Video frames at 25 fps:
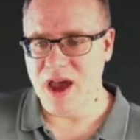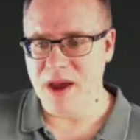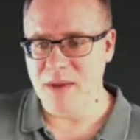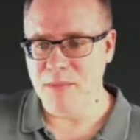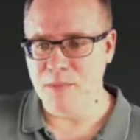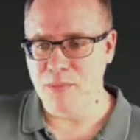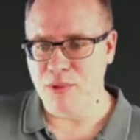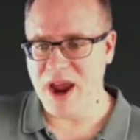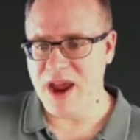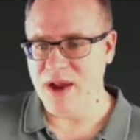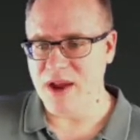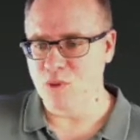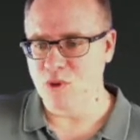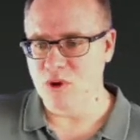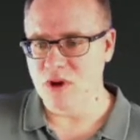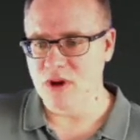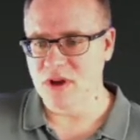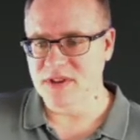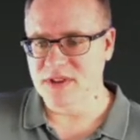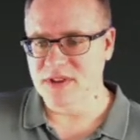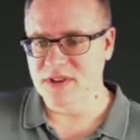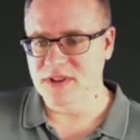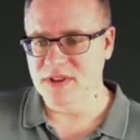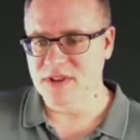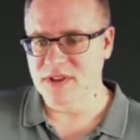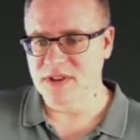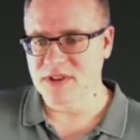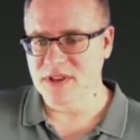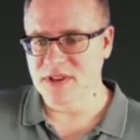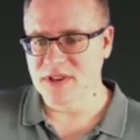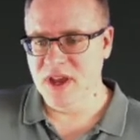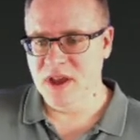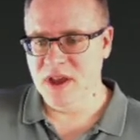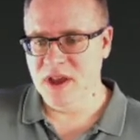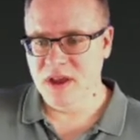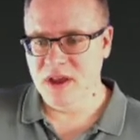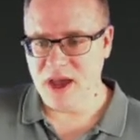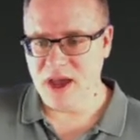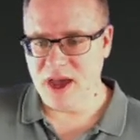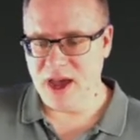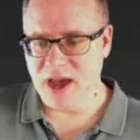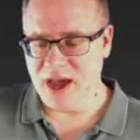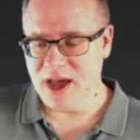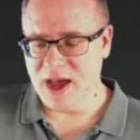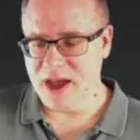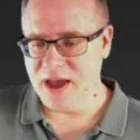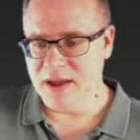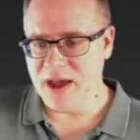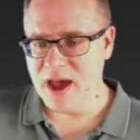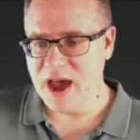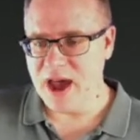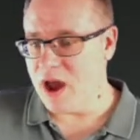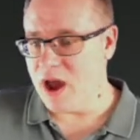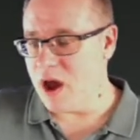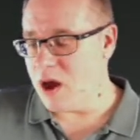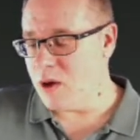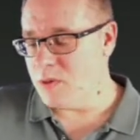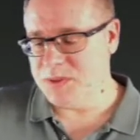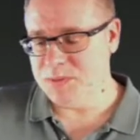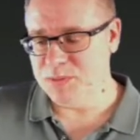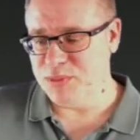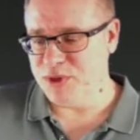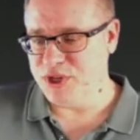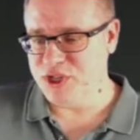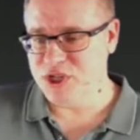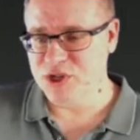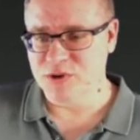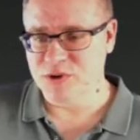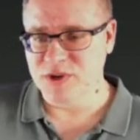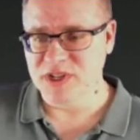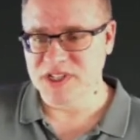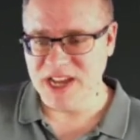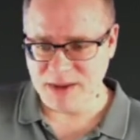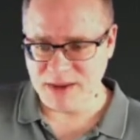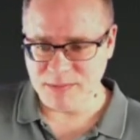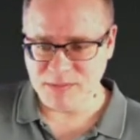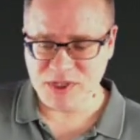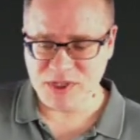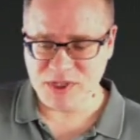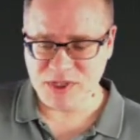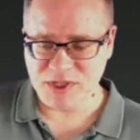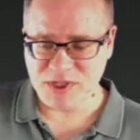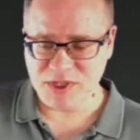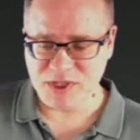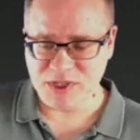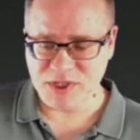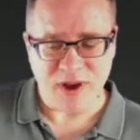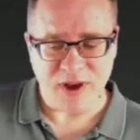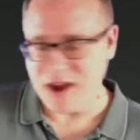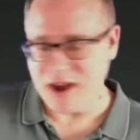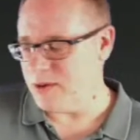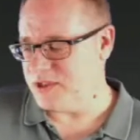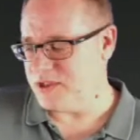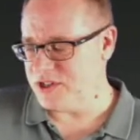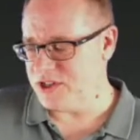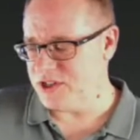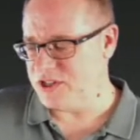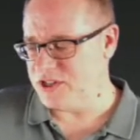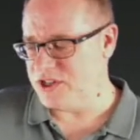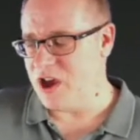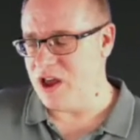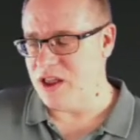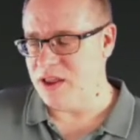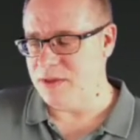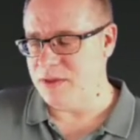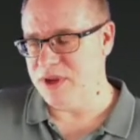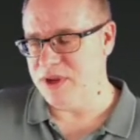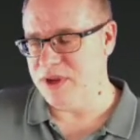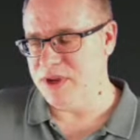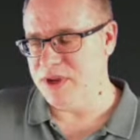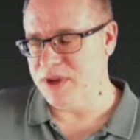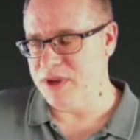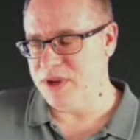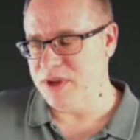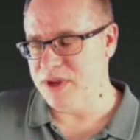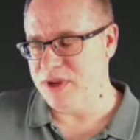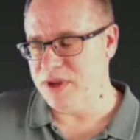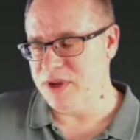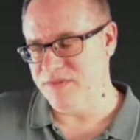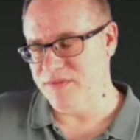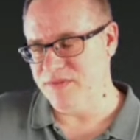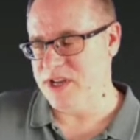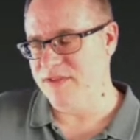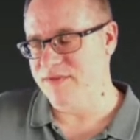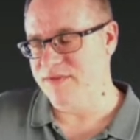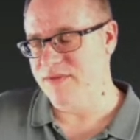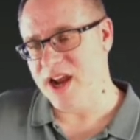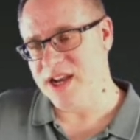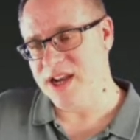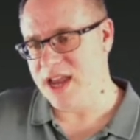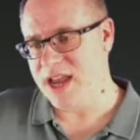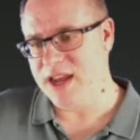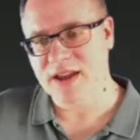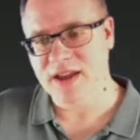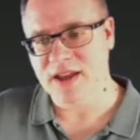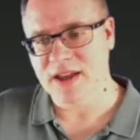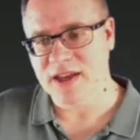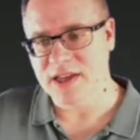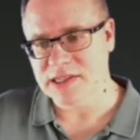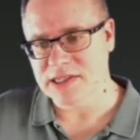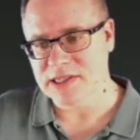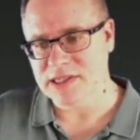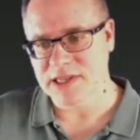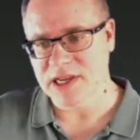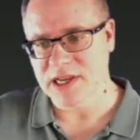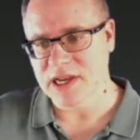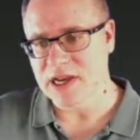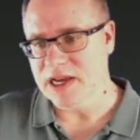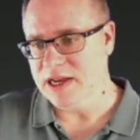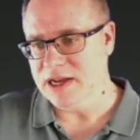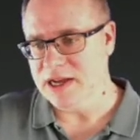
Brad Wood, I always butcher his name, so I always just call him Pete Freitag because